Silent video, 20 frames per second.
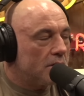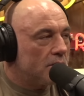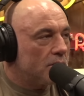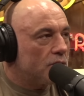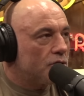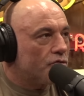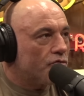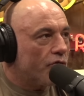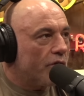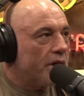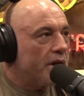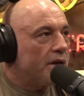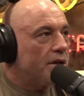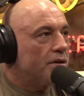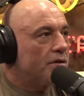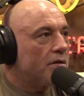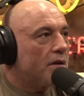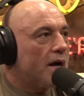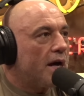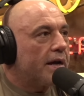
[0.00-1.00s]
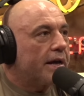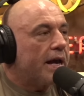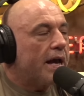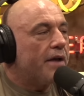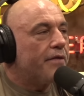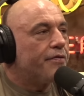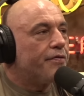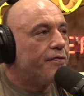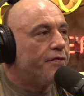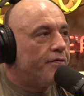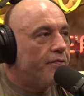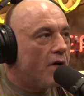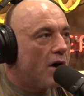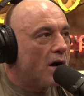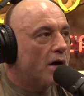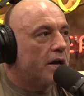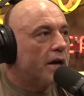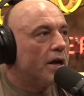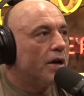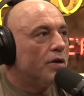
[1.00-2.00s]
trained like a
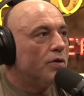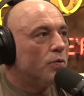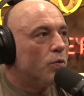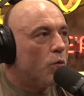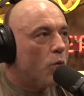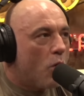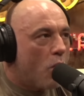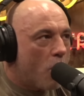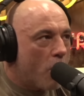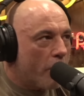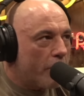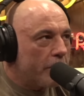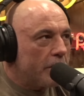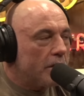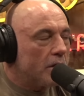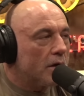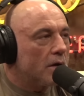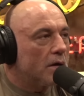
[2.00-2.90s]
fucking warrior.